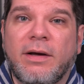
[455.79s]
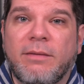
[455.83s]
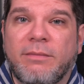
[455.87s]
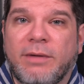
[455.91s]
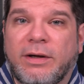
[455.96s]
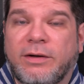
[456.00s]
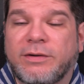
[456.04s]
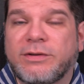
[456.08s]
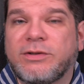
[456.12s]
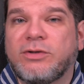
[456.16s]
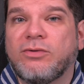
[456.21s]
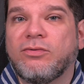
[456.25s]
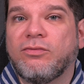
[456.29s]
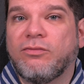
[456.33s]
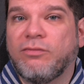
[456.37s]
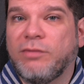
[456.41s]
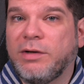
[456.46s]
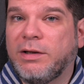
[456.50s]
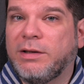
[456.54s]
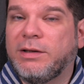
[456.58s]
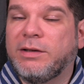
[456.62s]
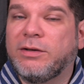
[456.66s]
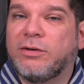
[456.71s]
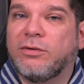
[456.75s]
because you
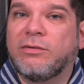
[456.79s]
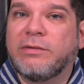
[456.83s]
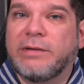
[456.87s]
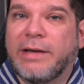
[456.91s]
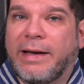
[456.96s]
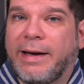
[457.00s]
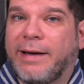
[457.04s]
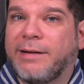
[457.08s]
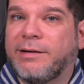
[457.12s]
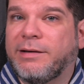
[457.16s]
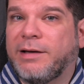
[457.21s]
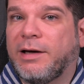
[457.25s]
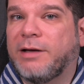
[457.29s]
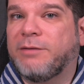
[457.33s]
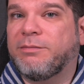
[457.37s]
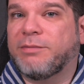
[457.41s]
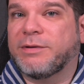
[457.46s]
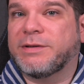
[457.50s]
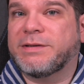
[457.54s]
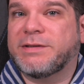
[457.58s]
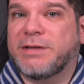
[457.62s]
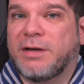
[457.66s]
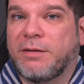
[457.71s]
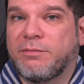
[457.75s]
really don't get that
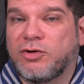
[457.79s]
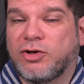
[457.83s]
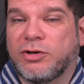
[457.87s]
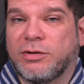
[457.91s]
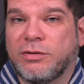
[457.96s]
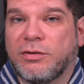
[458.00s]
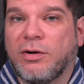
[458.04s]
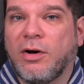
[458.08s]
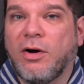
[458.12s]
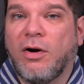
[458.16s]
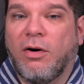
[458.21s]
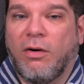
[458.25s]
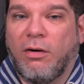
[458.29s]
perception